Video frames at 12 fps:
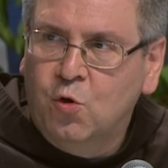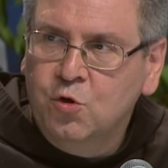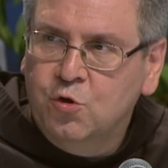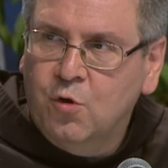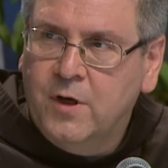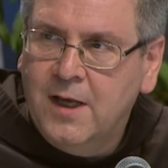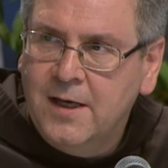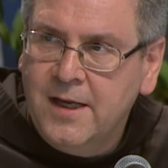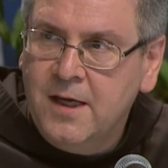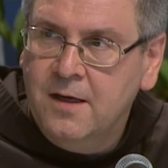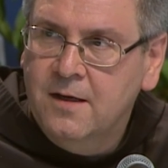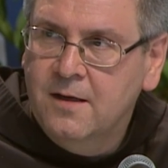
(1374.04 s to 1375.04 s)
if we
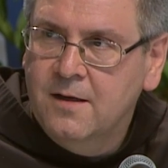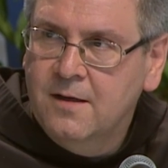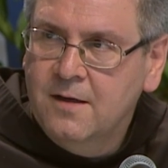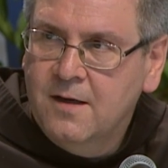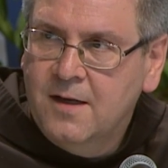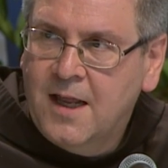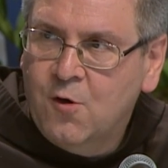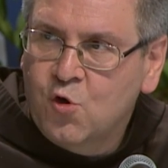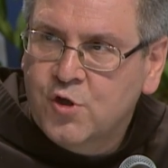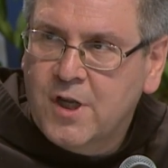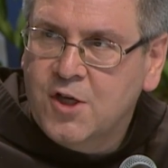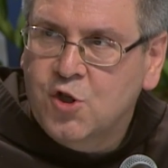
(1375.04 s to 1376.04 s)
understand
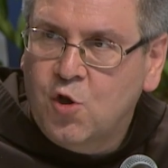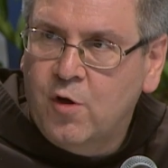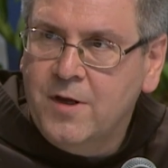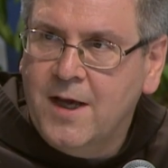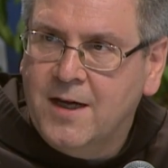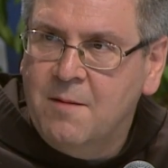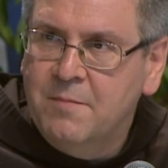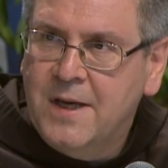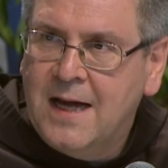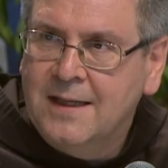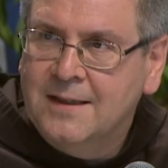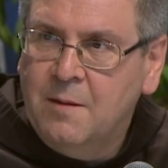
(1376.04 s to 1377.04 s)
that in those
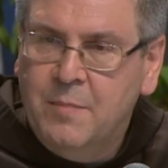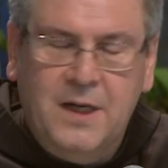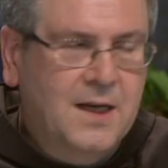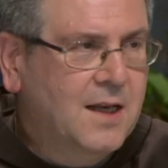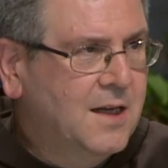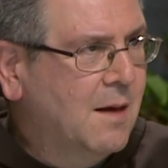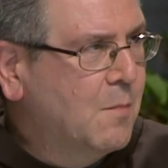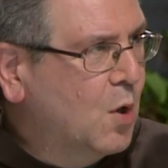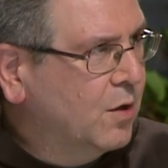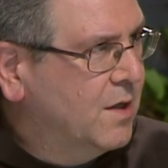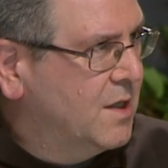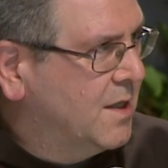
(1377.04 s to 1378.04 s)
places
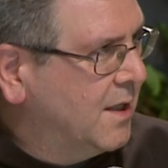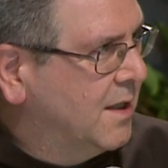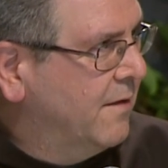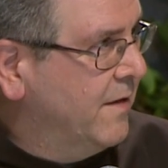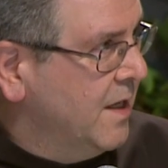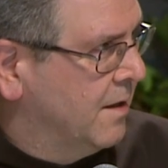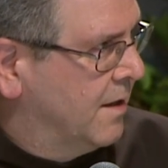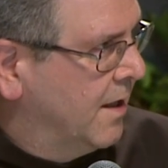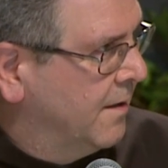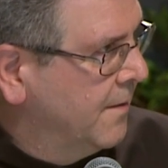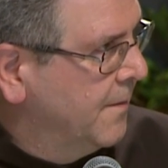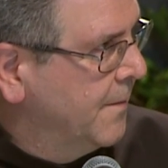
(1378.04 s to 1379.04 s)
our history
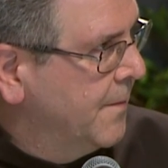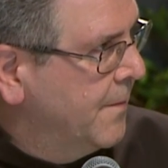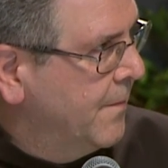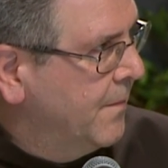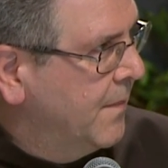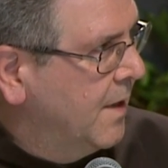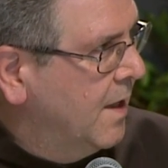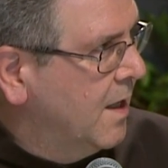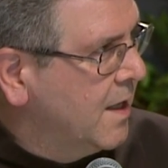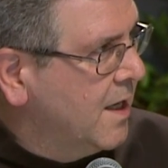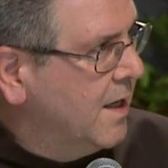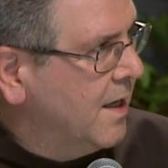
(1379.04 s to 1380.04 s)
was changed,
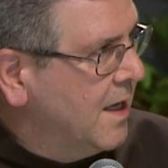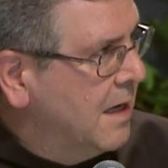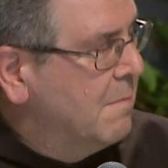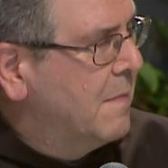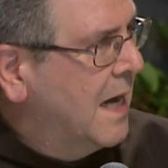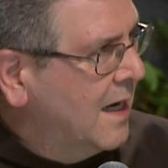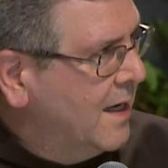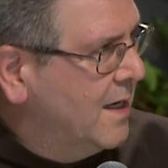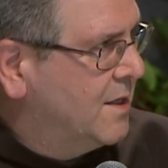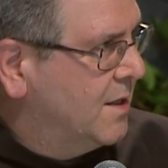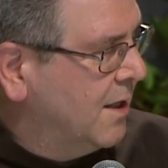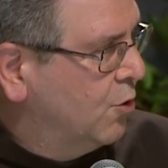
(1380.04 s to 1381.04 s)

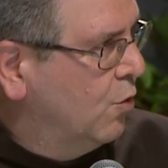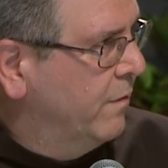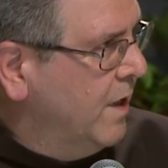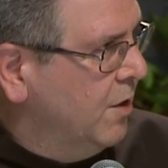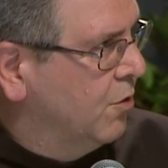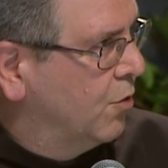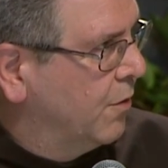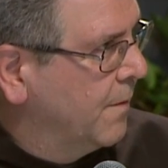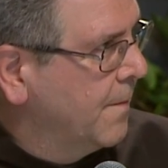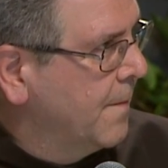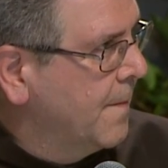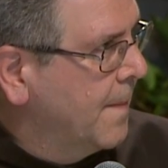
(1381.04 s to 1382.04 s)
because
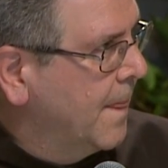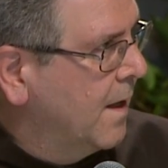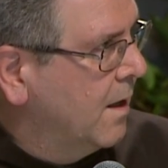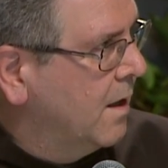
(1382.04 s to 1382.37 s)
that is where